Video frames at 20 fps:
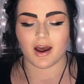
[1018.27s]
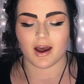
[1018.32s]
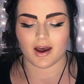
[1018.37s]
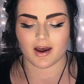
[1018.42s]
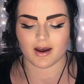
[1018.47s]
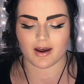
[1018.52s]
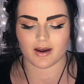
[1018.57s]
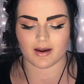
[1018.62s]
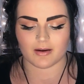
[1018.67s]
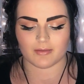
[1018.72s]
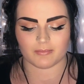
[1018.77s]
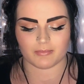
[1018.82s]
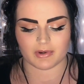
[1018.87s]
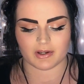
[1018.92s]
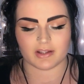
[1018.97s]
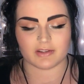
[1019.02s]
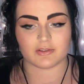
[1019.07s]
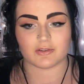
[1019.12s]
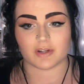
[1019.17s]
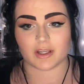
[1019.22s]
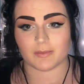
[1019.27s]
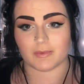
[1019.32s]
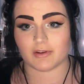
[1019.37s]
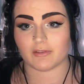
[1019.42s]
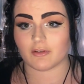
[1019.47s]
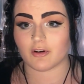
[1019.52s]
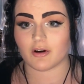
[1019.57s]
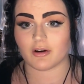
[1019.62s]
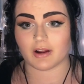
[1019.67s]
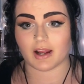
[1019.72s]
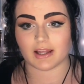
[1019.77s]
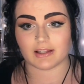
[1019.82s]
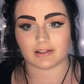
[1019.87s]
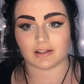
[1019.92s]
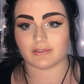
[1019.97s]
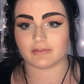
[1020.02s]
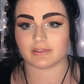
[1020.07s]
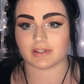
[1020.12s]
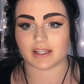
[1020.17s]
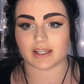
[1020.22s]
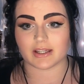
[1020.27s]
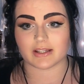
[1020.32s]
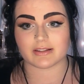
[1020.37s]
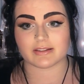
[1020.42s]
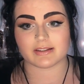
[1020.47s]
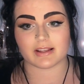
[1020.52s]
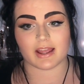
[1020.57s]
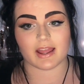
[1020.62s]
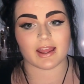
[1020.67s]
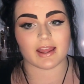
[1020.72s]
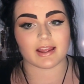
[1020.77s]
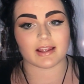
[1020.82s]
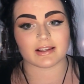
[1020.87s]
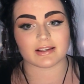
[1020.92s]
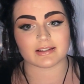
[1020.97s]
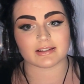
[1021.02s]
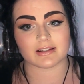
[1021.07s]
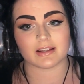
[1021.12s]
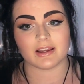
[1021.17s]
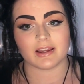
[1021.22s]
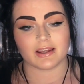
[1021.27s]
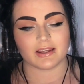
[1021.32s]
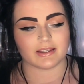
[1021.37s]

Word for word: um, but don't get me wrong, I love NYX and